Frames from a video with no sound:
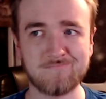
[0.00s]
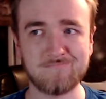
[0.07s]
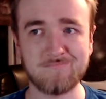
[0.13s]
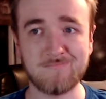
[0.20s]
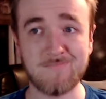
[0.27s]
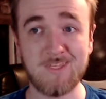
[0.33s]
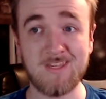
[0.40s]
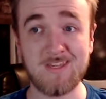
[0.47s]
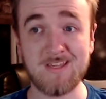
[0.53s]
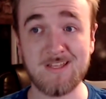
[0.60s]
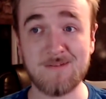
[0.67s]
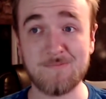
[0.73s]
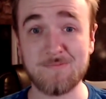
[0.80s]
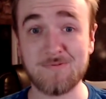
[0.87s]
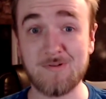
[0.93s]

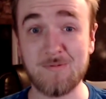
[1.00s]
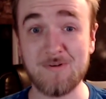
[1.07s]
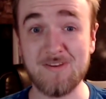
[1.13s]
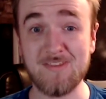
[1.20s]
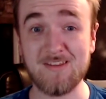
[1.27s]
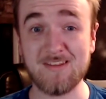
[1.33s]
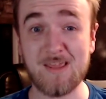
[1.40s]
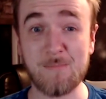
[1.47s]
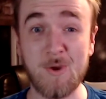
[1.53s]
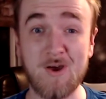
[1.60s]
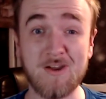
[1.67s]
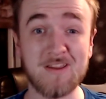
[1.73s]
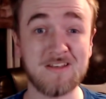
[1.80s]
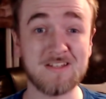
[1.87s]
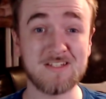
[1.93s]
You'd probably think they
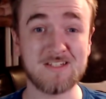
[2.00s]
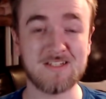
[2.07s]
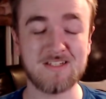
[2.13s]
might.